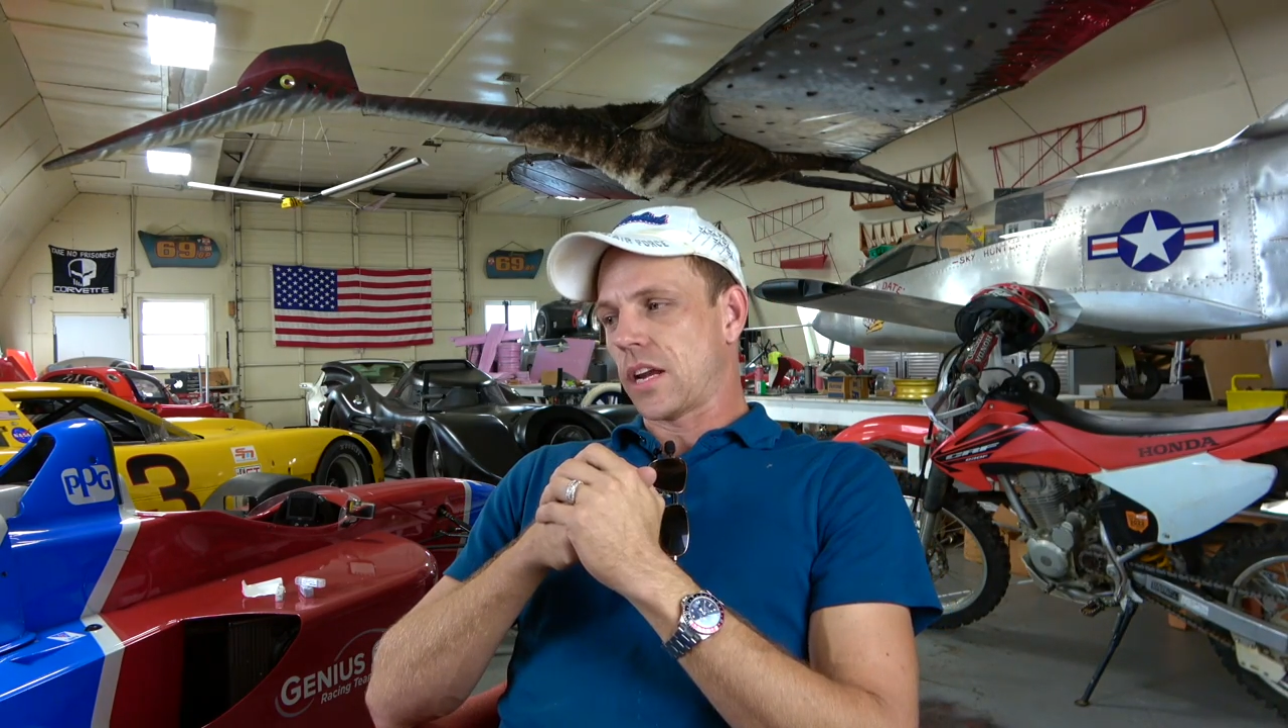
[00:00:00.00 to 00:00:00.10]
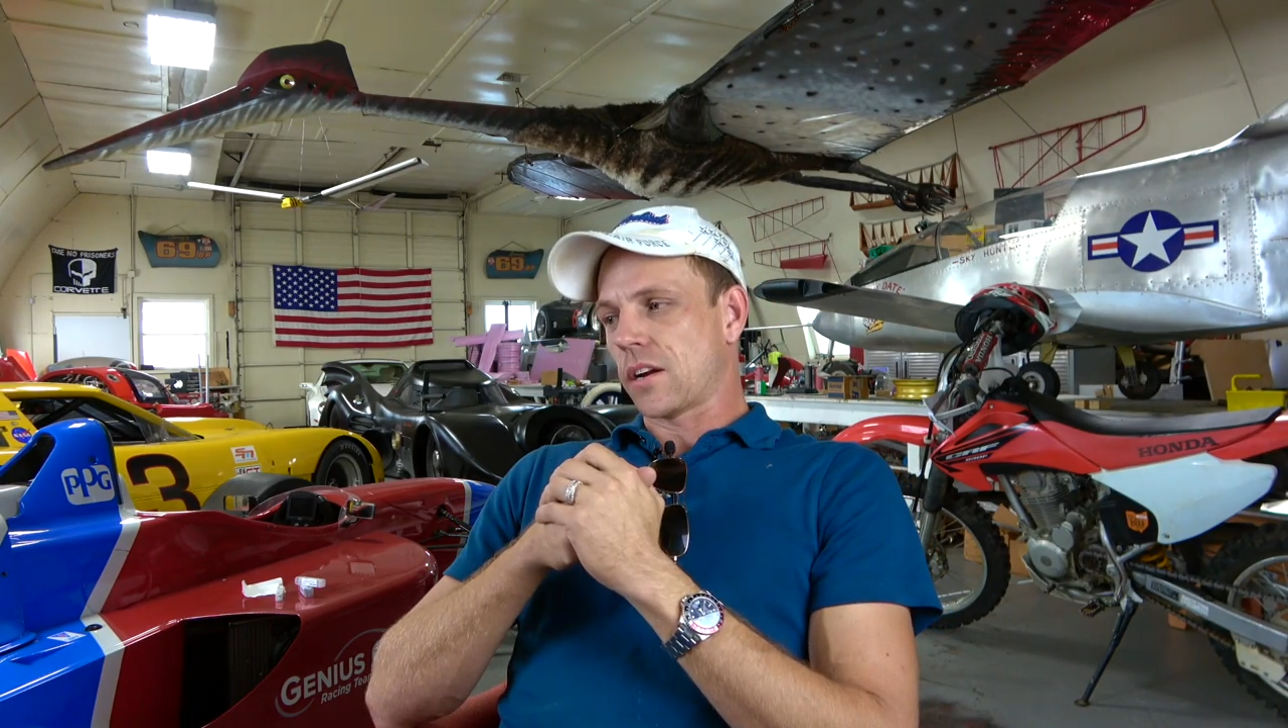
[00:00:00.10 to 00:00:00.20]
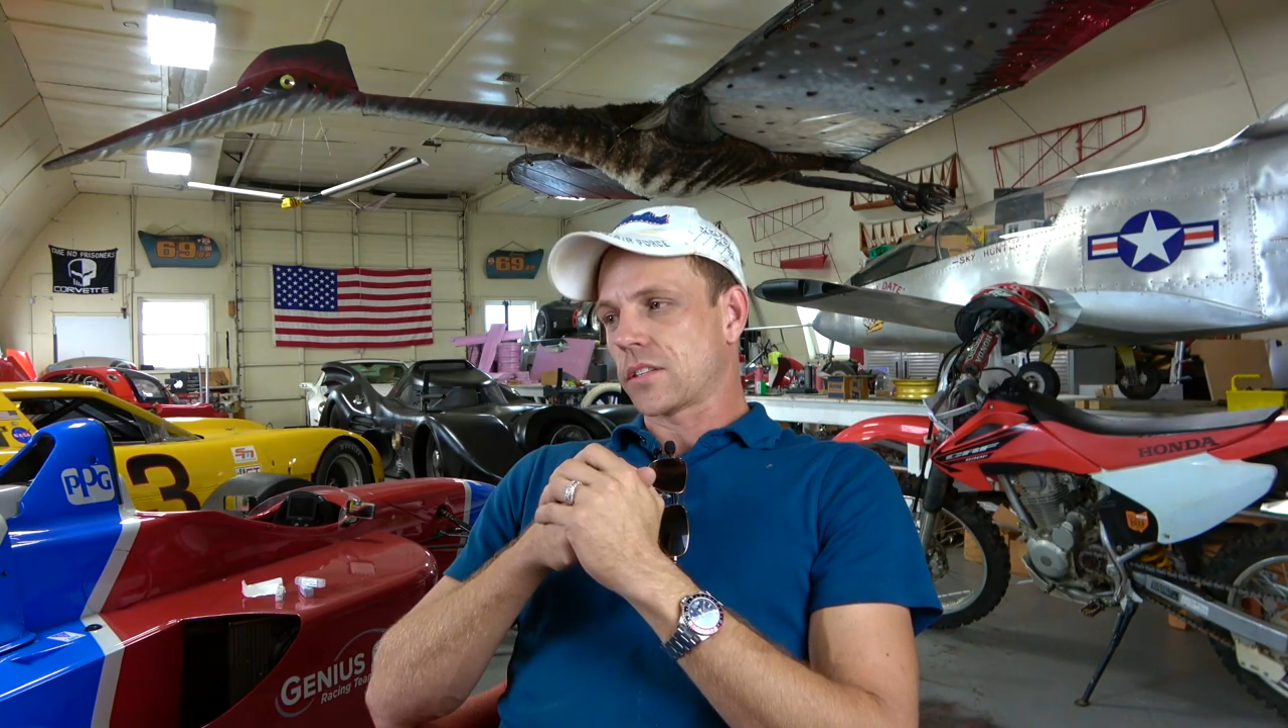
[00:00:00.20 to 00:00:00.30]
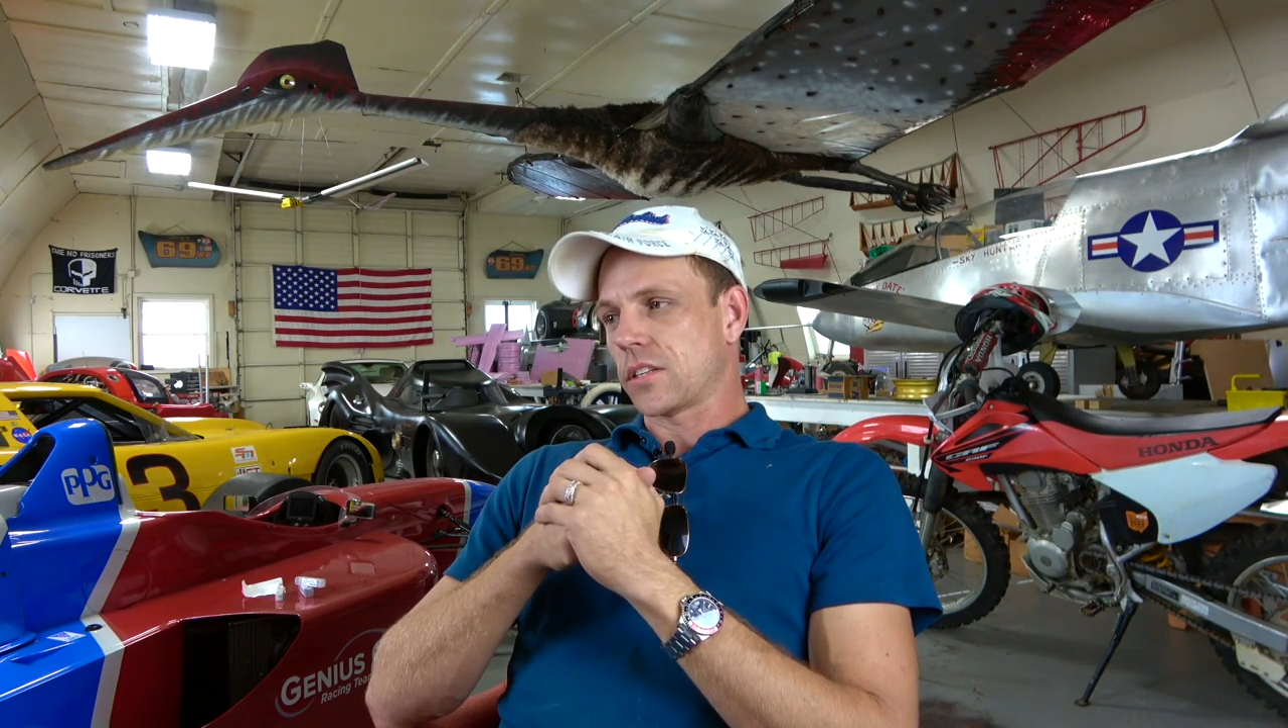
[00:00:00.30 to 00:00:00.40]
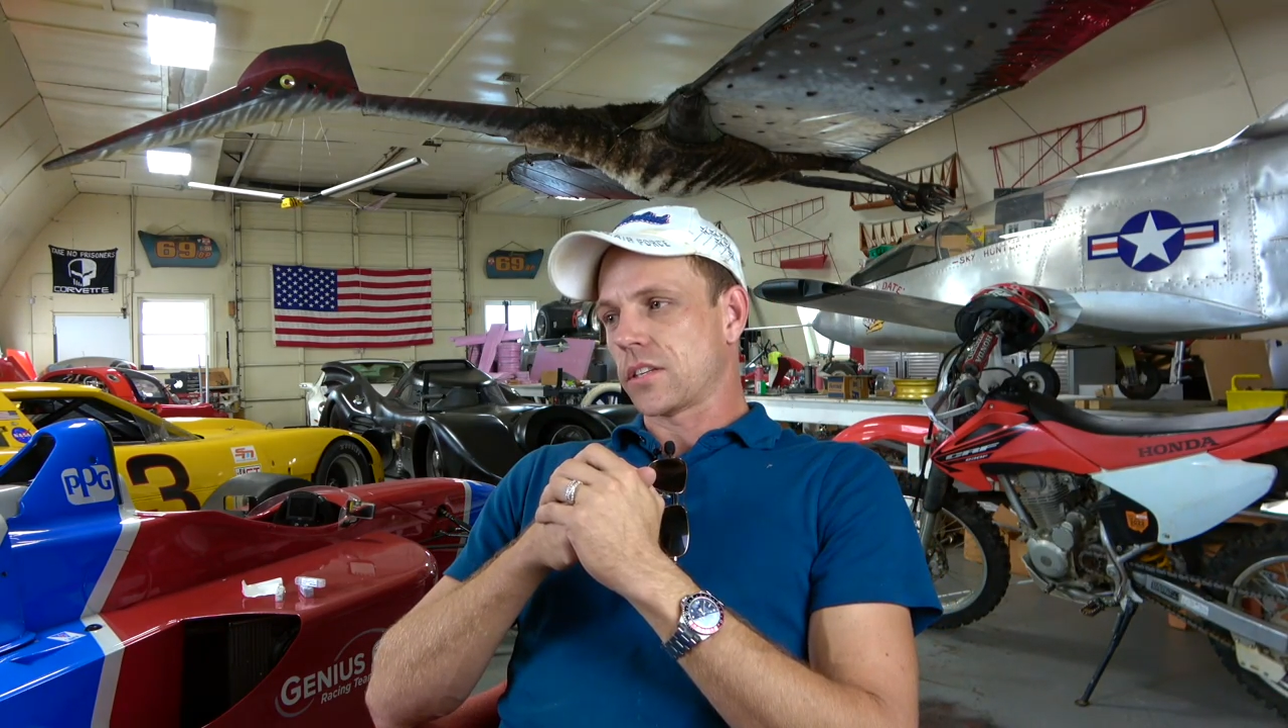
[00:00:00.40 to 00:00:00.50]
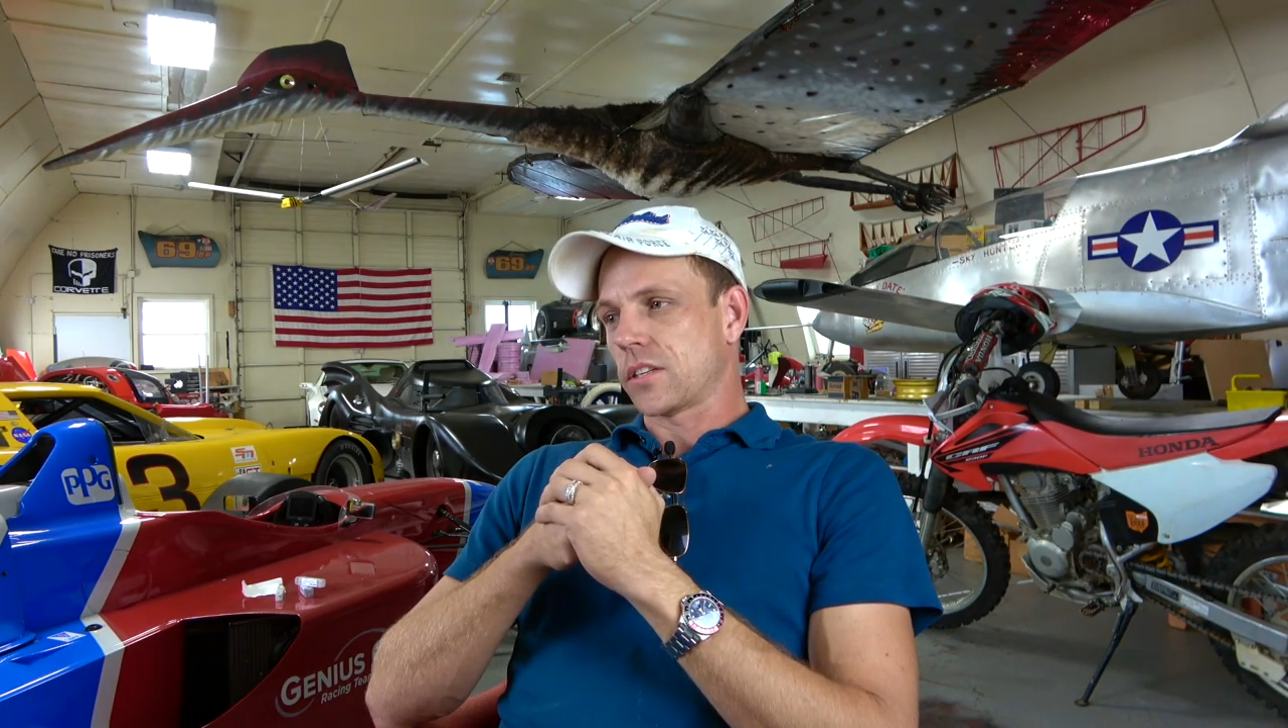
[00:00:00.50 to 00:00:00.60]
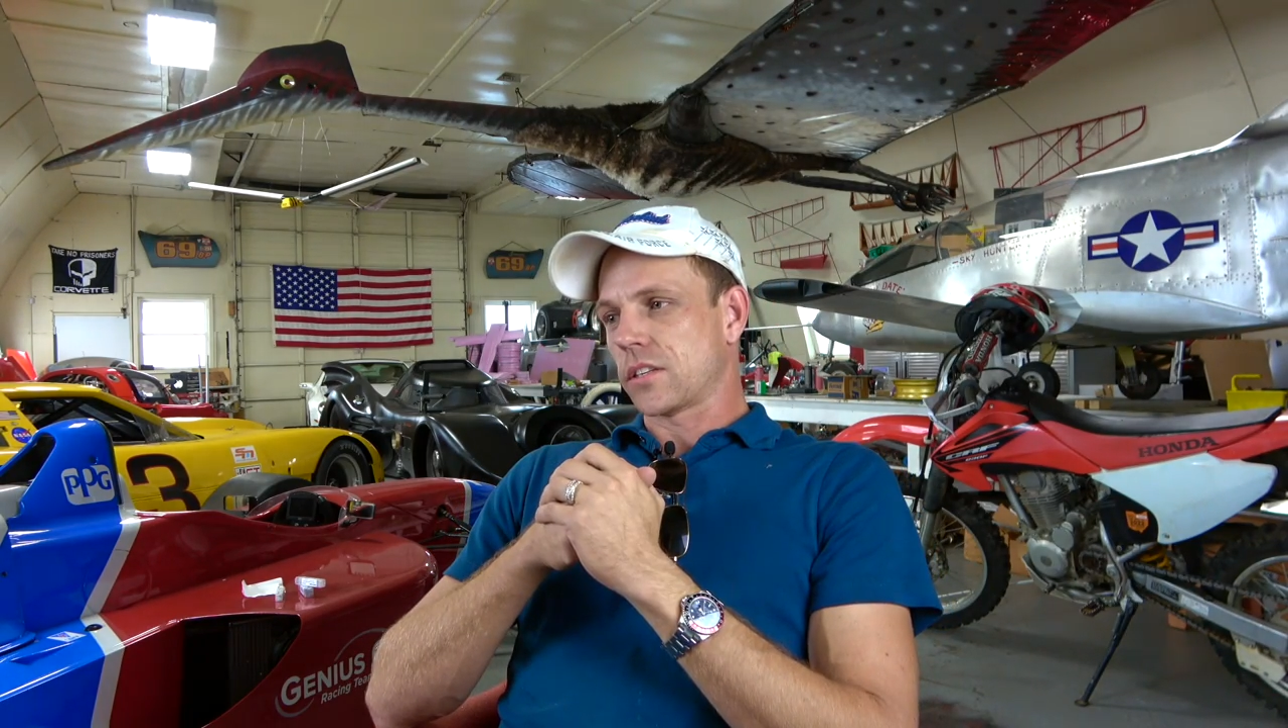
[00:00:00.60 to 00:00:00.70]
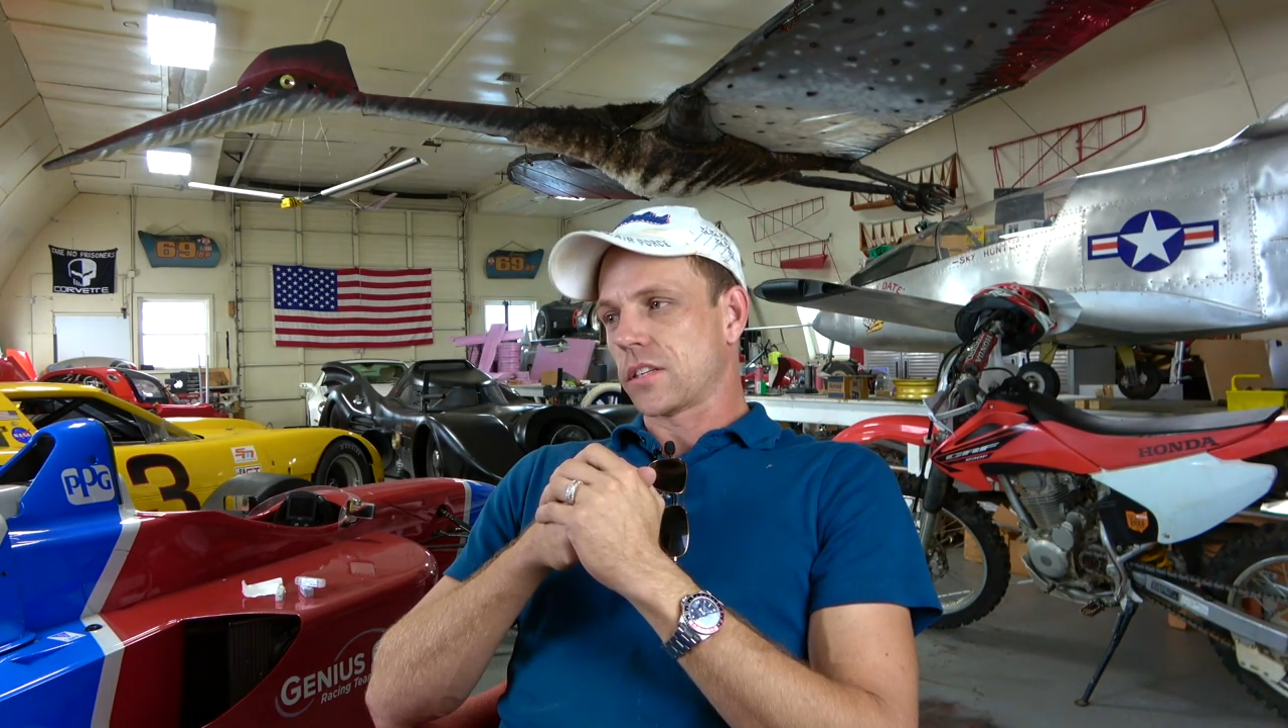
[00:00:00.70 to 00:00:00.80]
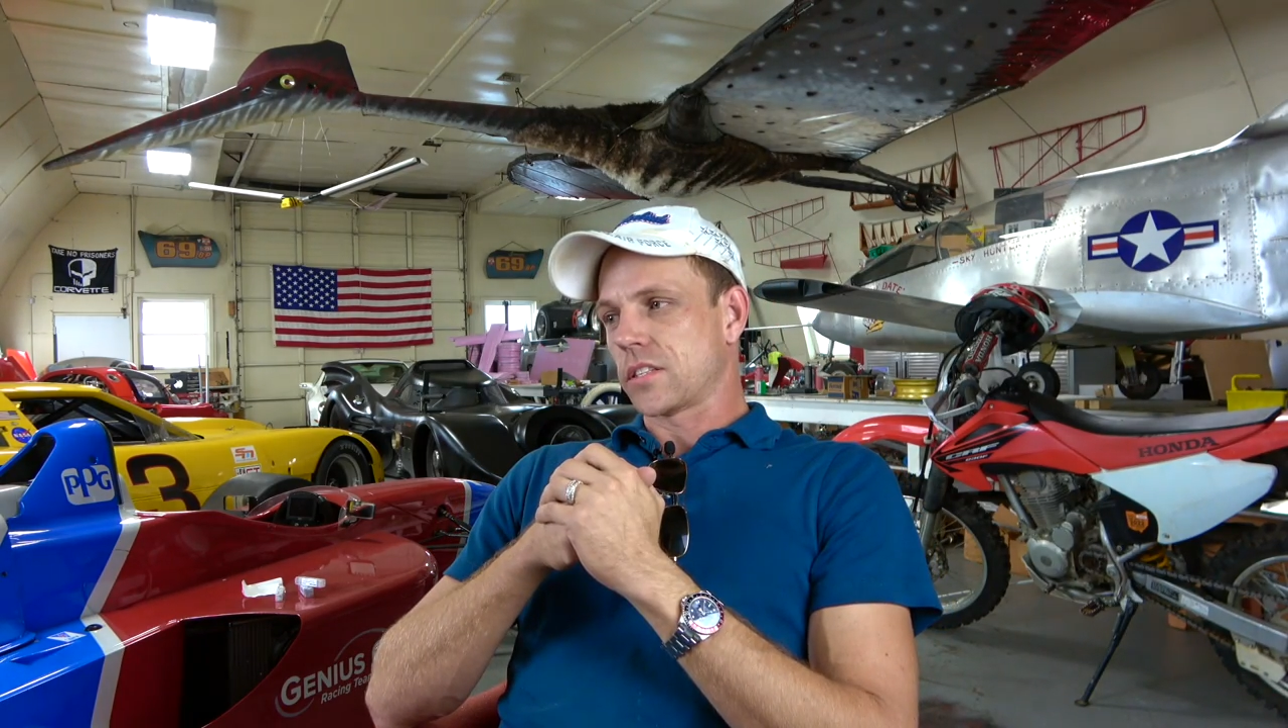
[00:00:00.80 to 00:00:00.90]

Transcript: character